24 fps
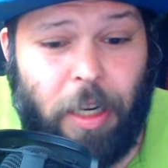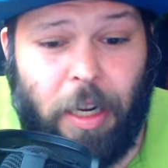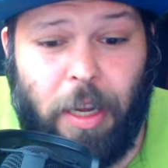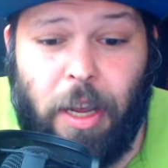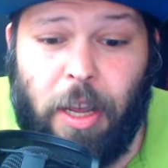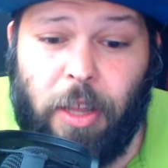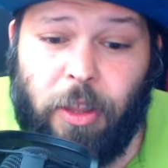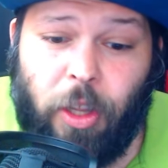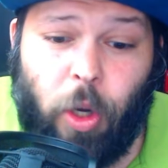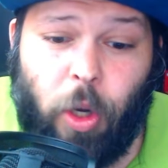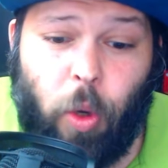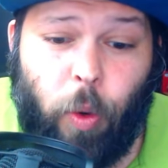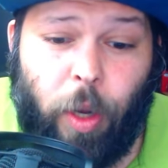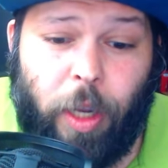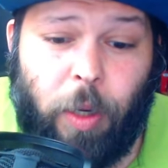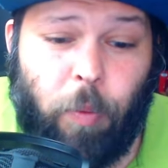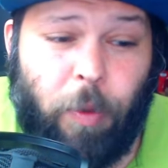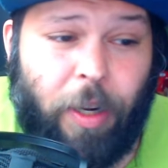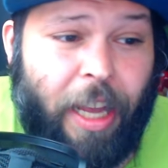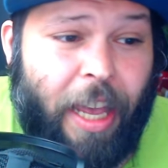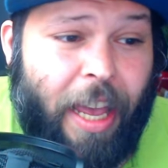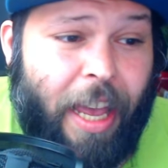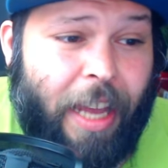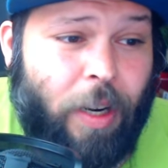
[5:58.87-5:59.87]
The queen
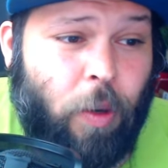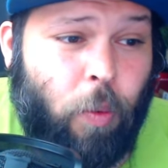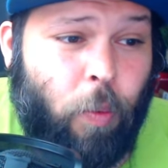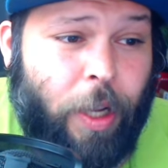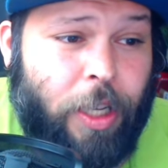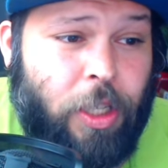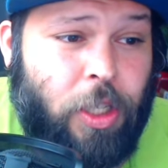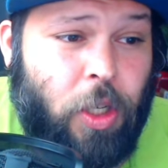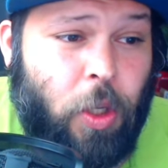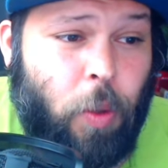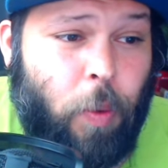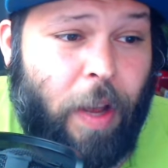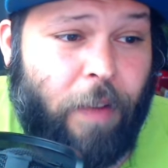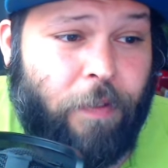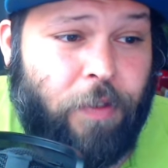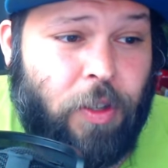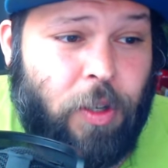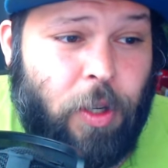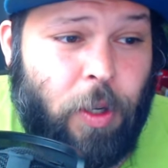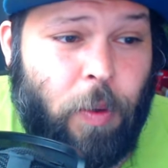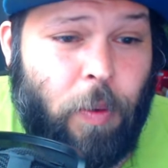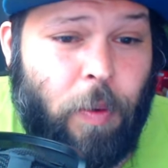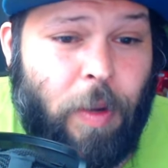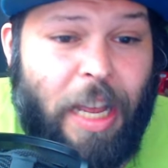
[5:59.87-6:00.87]
went ahead and went to
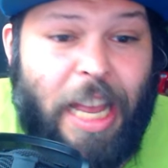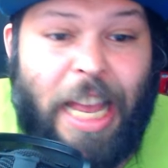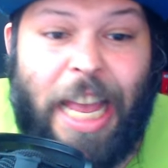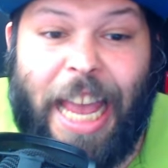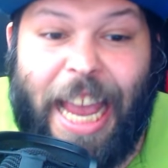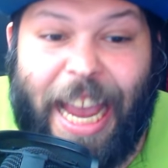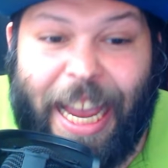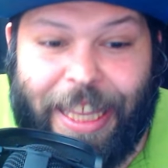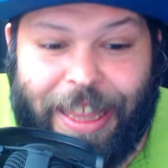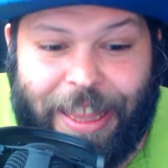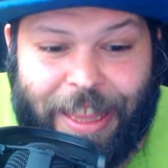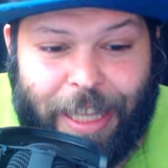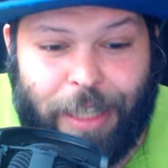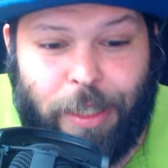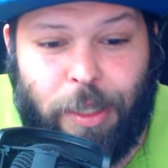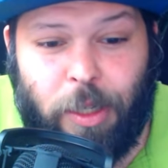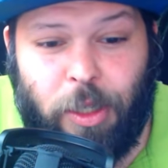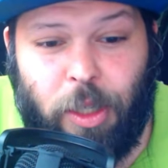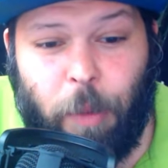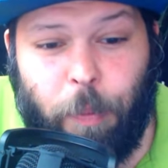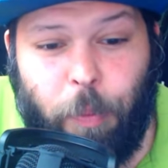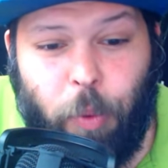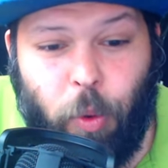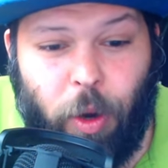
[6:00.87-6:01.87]
f2, and this is
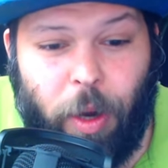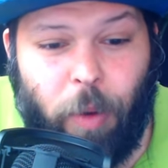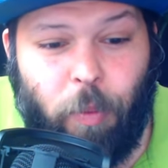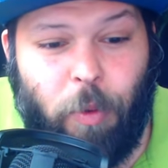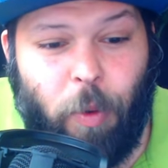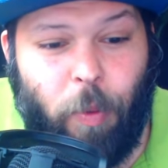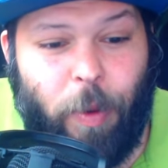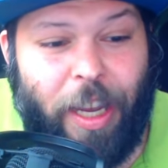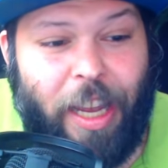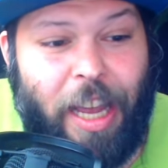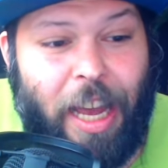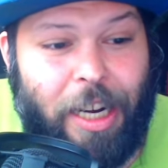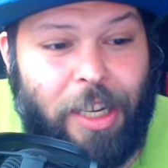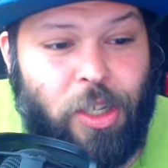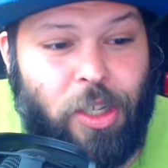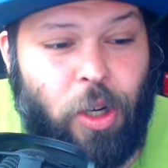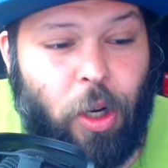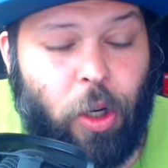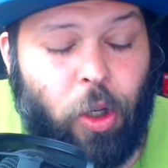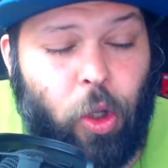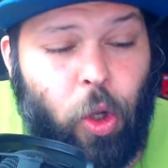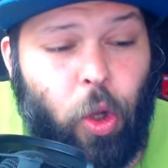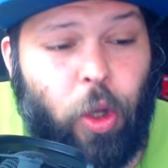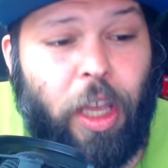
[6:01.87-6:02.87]
the point where we got to
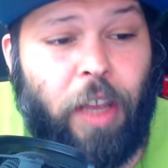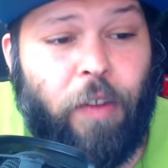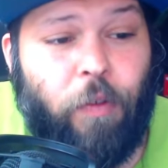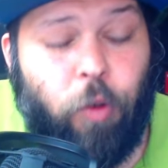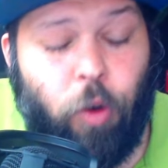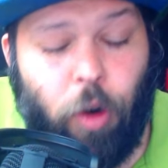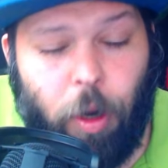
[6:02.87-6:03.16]
start looking for a